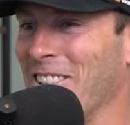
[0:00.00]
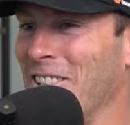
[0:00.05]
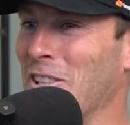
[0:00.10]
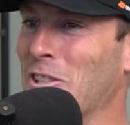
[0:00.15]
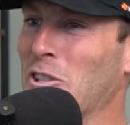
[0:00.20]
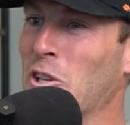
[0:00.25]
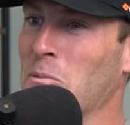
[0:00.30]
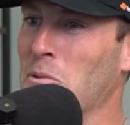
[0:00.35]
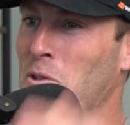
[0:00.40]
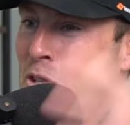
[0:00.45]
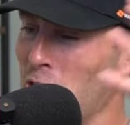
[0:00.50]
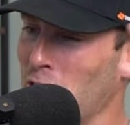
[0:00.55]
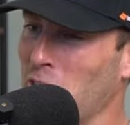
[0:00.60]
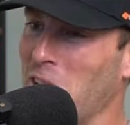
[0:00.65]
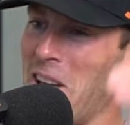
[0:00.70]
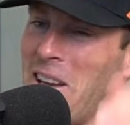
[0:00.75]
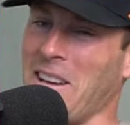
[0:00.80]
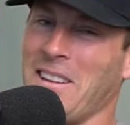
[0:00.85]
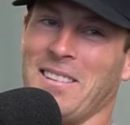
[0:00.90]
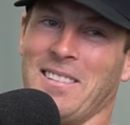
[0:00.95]
of this stupid
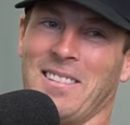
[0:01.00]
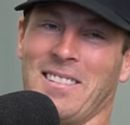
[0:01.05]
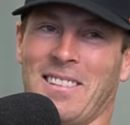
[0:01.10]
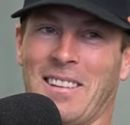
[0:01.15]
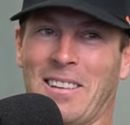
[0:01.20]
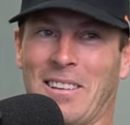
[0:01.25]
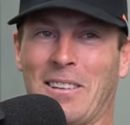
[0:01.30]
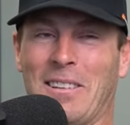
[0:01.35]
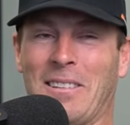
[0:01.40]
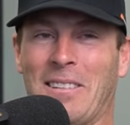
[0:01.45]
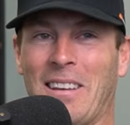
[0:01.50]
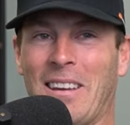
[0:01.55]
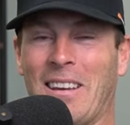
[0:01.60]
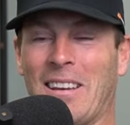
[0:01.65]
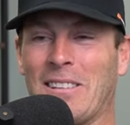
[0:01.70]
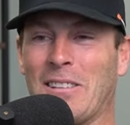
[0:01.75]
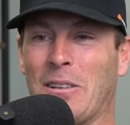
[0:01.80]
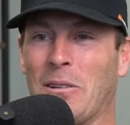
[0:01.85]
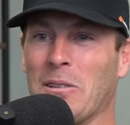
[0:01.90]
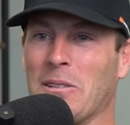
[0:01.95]
shootout. They couldn't, yeah,
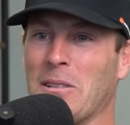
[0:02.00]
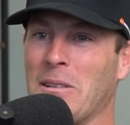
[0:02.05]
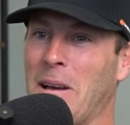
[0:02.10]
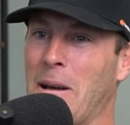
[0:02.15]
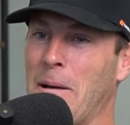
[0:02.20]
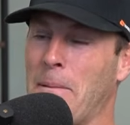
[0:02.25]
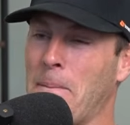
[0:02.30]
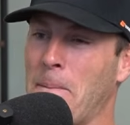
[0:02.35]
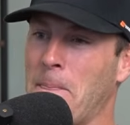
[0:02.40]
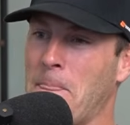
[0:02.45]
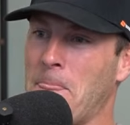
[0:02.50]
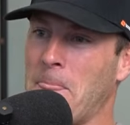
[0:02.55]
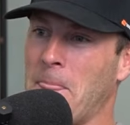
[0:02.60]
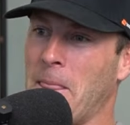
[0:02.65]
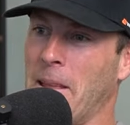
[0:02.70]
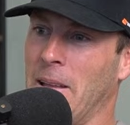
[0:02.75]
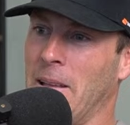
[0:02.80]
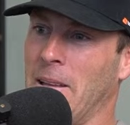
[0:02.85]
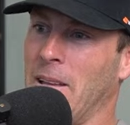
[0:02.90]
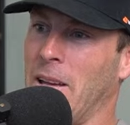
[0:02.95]
so I was
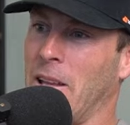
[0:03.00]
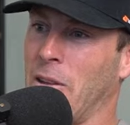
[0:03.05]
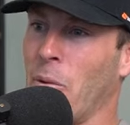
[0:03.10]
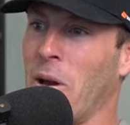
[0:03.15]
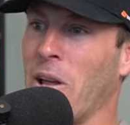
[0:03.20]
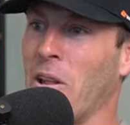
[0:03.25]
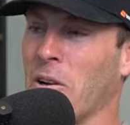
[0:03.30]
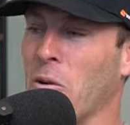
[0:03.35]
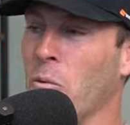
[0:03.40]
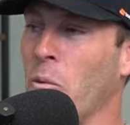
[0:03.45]
had to wait like a